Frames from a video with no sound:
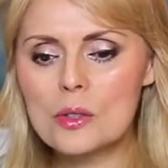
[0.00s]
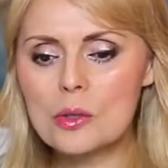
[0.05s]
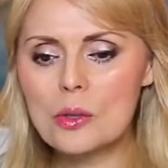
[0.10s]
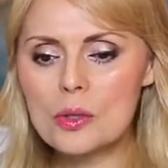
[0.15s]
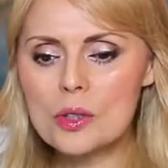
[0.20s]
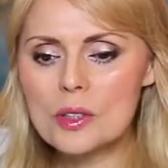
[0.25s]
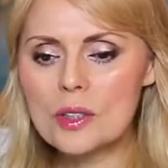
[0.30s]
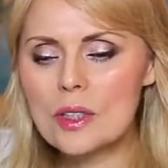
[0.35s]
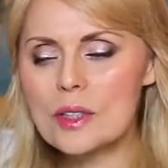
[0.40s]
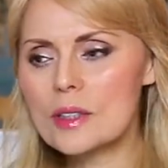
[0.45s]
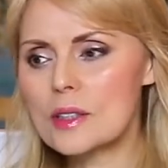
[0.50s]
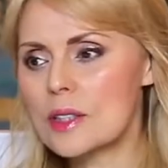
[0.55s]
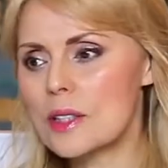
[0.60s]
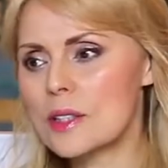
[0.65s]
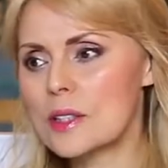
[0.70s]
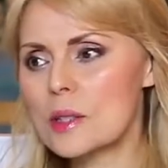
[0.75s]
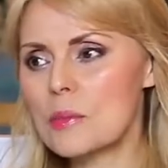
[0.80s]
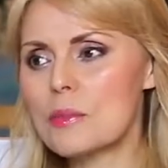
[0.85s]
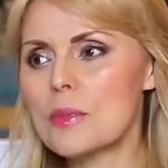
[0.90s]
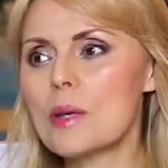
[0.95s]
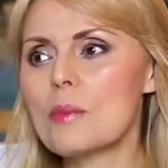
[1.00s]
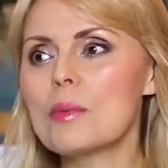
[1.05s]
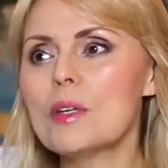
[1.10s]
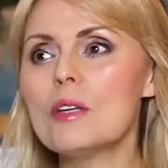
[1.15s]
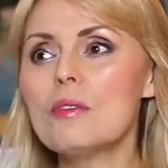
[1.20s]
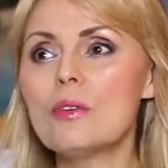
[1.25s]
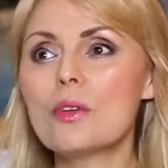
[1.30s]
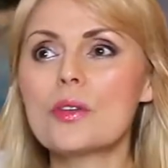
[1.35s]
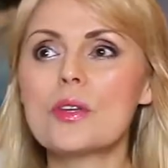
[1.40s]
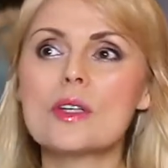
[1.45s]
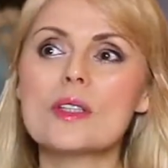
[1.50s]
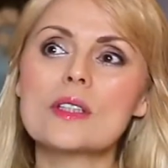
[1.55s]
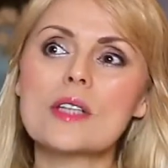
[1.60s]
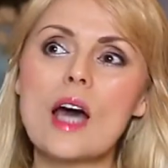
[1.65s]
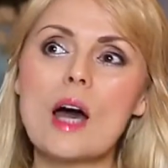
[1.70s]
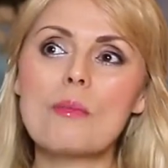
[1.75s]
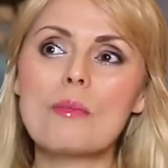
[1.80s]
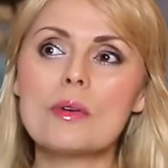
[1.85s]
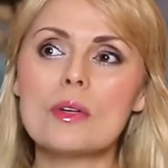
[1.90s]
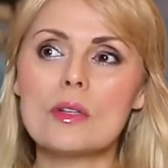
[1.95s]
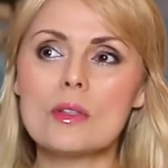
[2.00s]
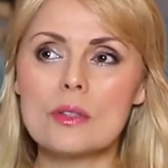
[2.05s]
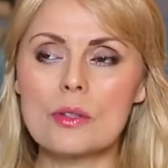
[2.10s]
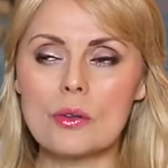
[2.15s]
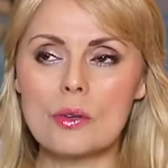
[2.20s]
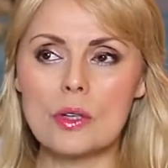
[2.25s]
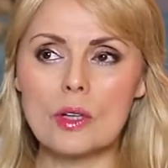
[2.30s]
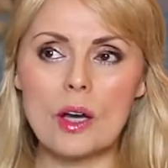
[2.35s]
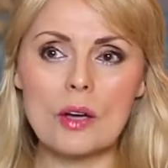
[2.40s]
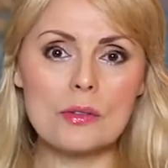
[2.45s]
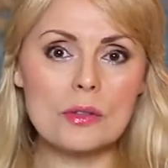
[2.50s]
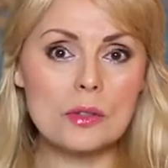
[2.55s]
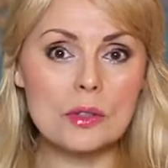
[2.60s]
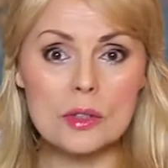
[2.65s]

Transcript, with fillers: those things are, sometimes evil things happen into our lives.